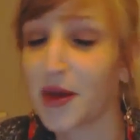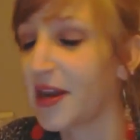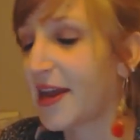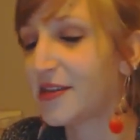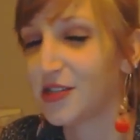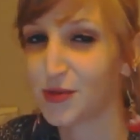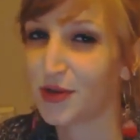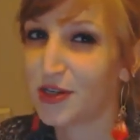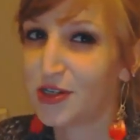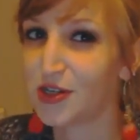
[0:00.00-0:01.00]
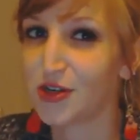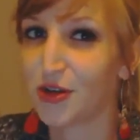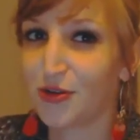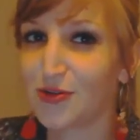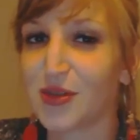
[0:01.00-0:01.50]
but I just wanted to
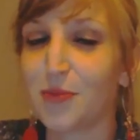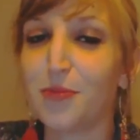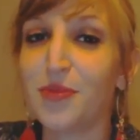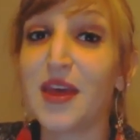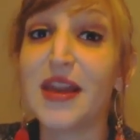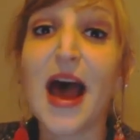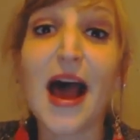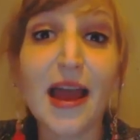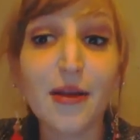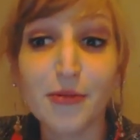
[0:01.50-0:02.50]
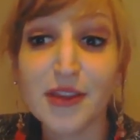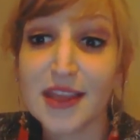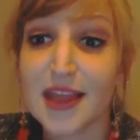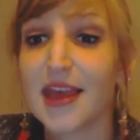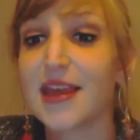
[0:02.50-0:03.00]
show you some that I
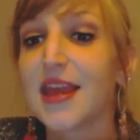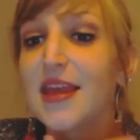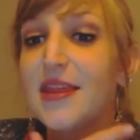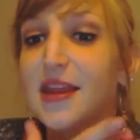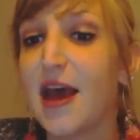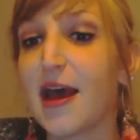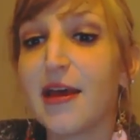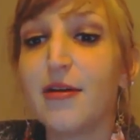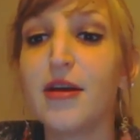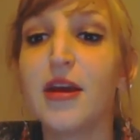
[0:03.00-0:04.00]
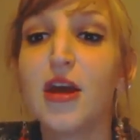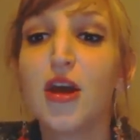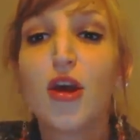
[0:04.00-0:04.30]
really like and that I